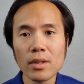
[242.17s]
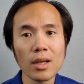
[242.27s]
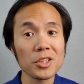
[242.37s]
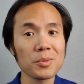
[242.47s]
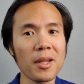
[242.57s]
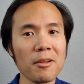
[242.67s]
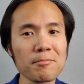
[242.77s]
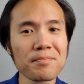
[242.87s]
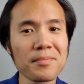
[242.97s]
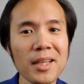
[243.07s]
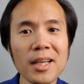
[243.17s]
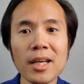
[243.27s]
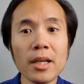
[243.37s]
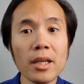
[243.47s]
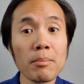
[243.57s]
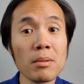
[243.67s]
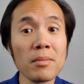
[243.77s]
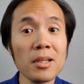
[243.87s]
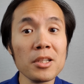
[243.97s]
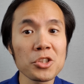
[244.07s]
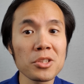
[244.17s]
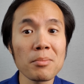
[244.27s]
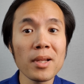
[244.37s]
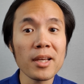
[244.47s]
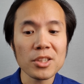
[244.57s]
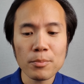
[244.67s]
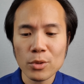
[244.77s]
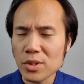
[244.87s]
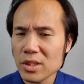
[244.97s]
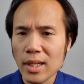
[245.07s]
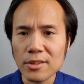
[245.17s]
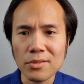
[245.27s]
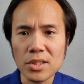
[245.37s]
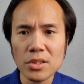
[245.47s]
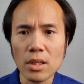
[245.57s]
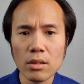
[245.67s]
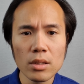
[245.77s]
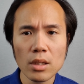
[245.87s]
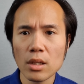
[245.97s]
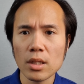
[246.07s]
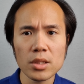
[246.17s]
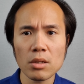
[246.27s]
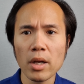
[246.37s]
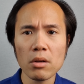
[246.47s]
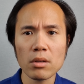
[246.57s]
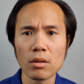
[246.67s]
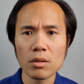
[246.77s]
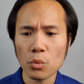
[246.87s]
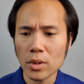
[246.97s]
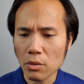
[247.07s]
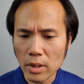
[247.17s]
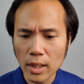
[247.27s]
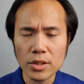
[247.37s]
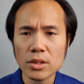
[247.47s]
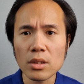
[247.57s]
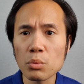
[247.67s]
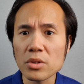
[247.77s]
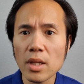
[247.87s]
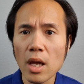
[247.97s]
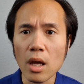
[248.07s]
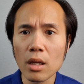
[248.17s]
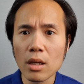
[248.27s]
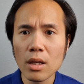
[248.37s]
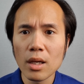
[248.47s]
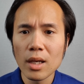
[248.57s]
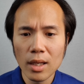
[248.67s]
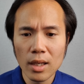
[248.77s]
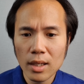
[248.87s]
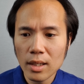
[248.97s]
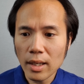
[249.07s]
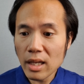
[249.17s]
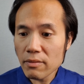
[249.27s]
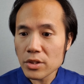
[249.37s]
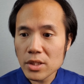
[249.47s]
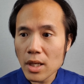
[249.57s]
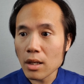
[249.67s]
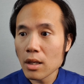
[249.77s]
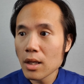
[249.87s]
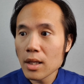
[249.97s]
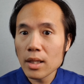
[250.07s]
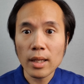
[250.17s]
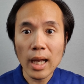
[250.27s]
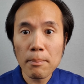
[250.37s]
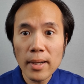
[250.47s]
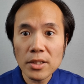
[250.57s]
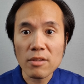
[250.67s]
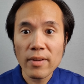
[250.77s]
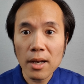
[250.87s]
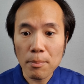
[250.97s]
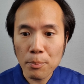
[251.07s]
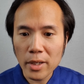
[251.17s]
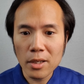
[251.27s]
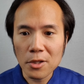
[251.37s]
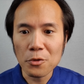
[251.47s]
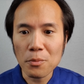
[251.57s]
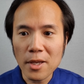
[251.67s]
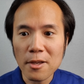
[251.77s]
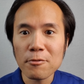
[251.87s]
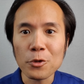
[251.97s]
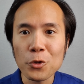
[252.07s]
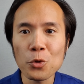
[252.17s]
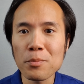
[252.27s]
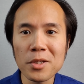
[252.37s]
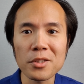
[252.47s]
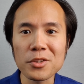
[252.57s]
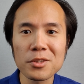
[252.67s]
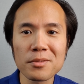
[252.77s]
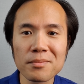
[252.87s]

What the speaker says: I explained. It had been maliciously placed between slats of the seat, and I sat right on it without realizing it was there. I even said that I must have had it pricking into me for 2 minutes.